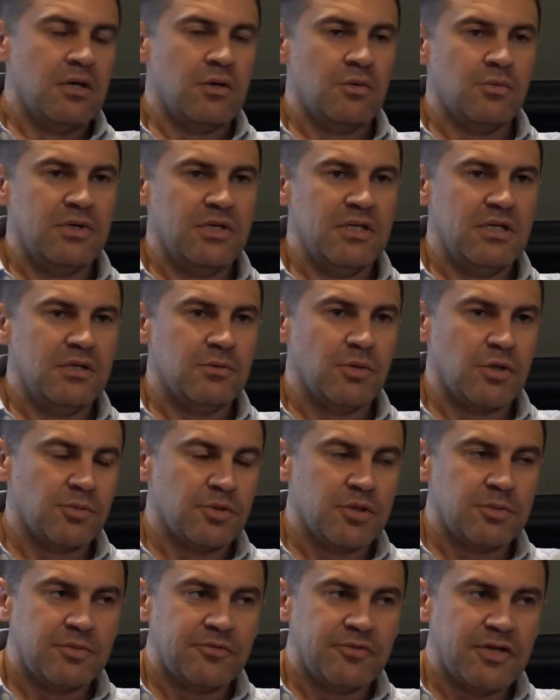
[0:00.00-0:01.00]
We work
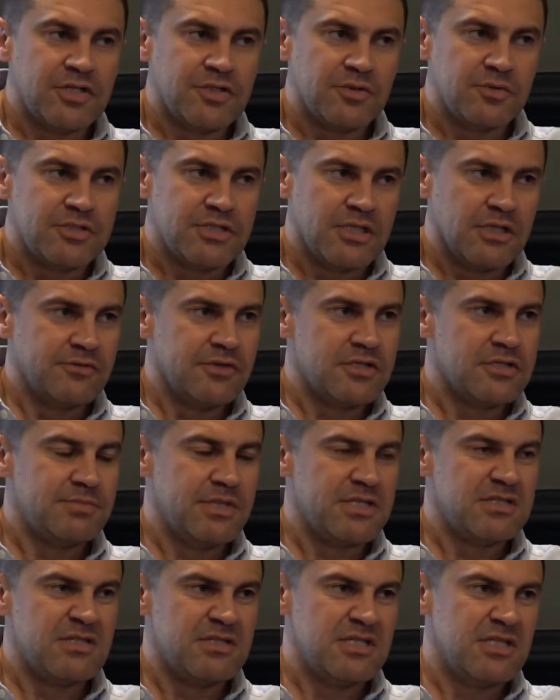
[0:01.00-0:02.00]
with professional service
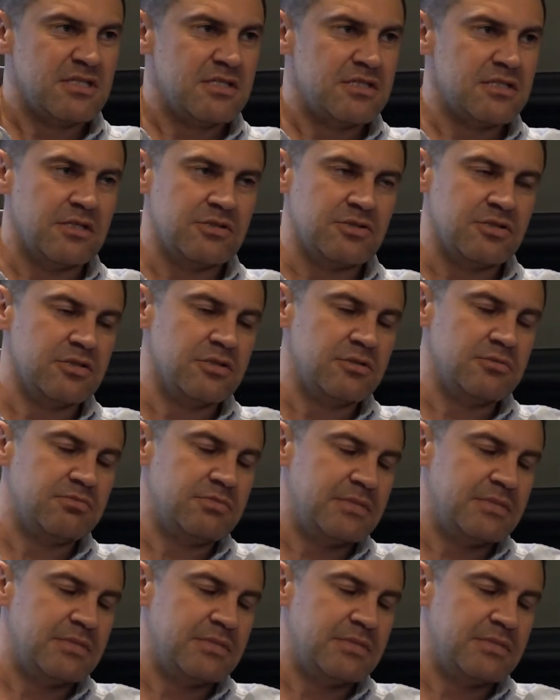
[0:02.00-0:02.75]
businesses such as